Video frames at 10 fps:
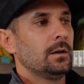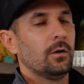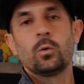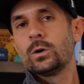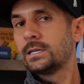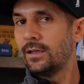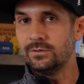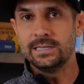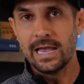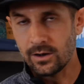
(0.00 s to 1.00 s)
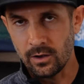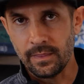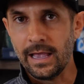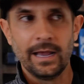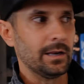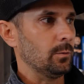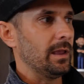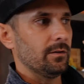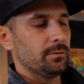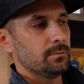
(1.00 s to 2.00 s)
Of course, I have debt on that, and we
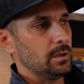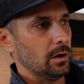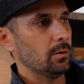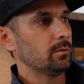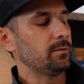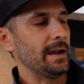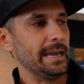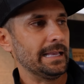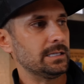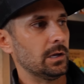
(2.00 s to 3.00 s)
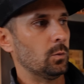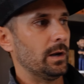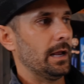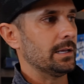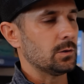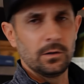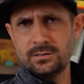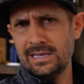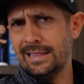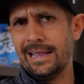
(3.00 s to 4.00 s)
have, financing and whatnot. So
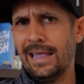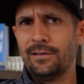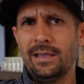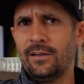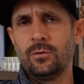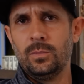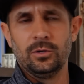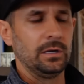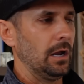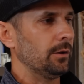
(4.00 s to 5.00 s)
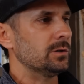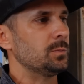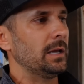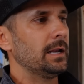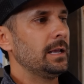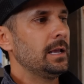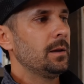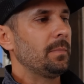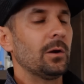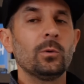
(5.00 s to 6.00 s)
it's not like I have $500 million, but
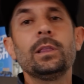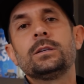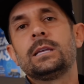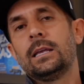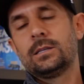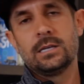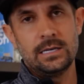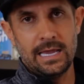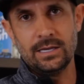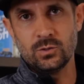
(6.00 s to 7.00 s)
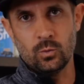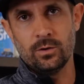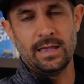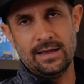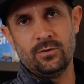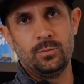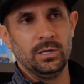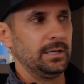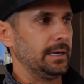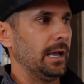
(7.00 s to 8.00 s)
my real estate today is worth $500
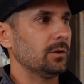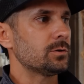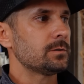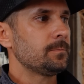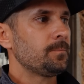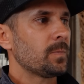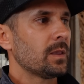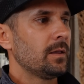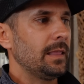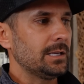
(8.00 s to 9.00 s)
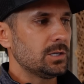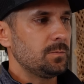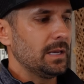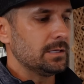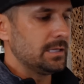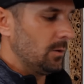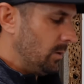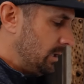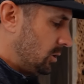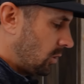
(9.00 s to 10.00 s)
million. That just means that
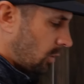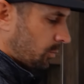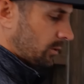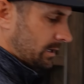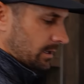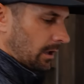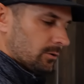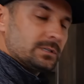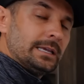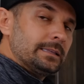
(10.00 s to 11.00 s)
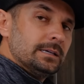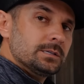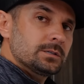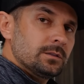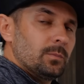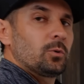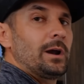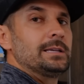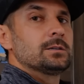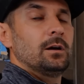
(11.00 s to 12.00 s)
when you go print dollars like this, the
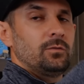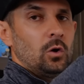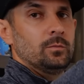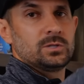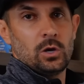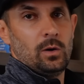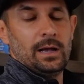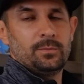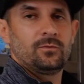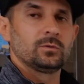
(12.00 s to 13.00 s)
price of homes go up.